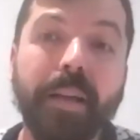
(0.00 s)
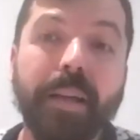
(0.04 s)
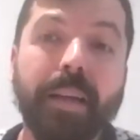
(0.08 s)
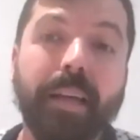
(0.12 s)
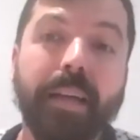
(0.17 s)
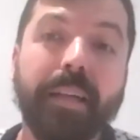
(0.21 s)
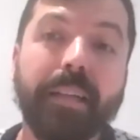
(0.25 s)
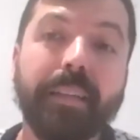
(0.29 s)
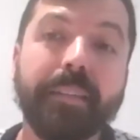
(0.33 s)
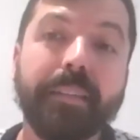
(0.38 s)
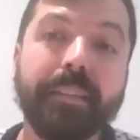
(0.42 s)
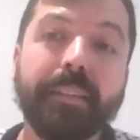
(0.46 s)

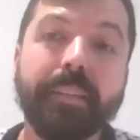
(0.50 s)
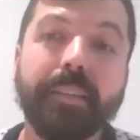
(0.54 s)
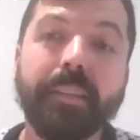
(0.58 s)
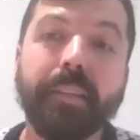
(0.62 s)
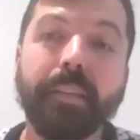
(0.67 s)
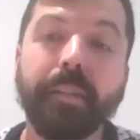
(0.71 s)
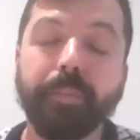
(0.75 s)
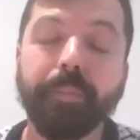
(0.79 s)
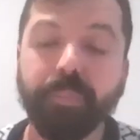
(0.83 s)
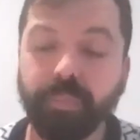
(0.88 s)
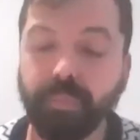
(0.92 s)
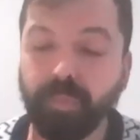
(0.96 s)
And
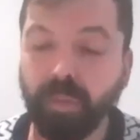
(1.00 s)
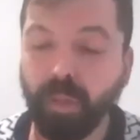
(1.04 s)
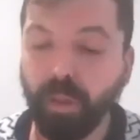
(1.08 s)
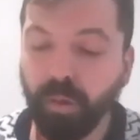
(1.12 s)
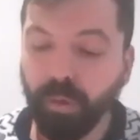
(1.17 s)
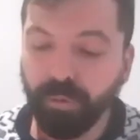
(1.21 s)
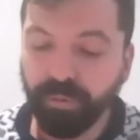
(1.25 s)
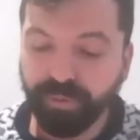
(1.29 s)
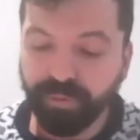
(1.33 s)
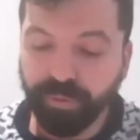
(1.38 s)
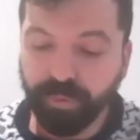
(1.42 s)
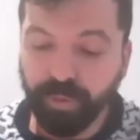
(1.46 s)
um,
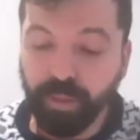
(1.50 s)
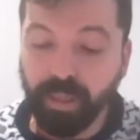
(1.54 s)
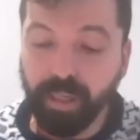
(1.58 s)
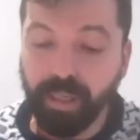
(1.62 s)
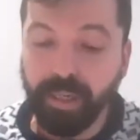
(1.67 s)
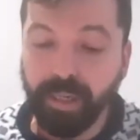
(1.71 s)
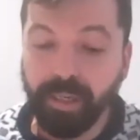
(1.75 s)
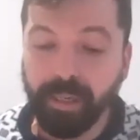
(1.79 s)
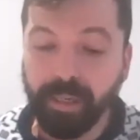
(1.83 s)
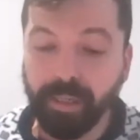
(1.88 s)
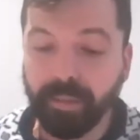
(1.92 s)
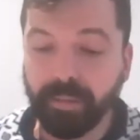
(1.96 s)

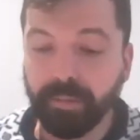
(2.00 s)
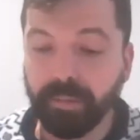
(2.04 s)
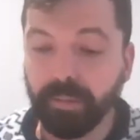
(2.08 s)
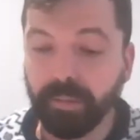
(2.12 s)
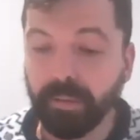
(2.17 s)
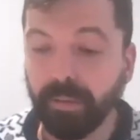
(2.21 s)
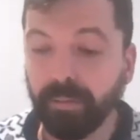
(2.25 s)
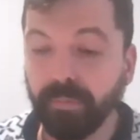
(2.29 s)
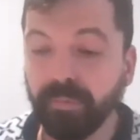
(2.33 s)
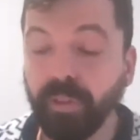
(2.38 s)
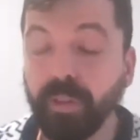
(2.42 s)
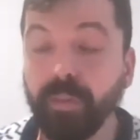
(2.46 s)
hopefully
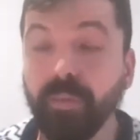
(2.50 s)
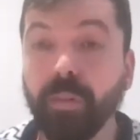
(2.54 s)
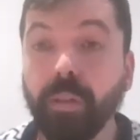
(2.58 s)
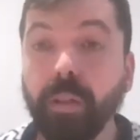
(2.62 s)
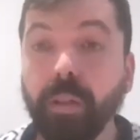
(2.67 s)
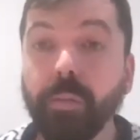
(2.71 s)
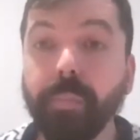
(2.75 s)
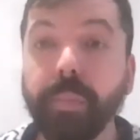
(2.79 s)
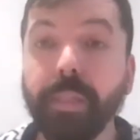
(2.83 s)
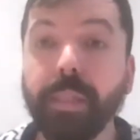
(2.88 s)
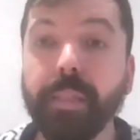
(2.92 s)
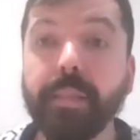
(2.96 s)
uh, we
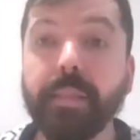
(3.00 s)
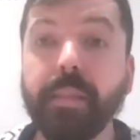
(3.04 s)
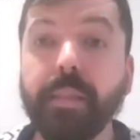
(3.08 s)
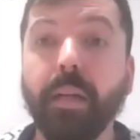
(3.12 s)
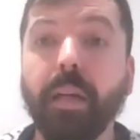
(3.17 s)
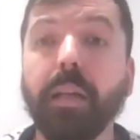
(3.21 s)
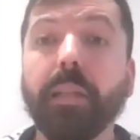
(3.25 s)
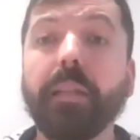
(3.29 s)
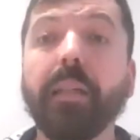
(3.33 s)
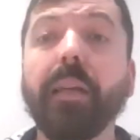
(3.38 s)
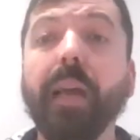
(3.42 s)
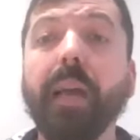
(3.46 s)
will be
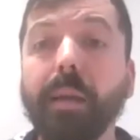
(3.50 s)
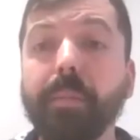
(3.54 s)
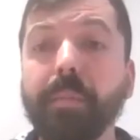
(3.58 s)
starting.